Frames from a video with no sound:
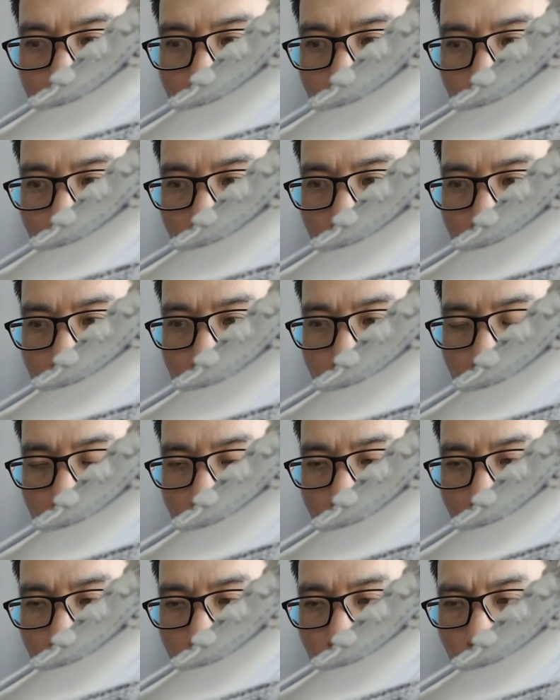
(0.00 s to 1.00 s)
we see a
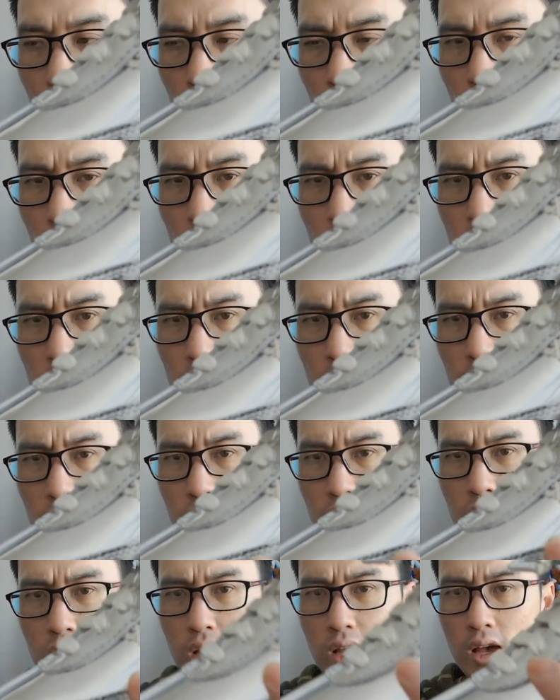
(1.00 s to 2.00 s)
couple of creases.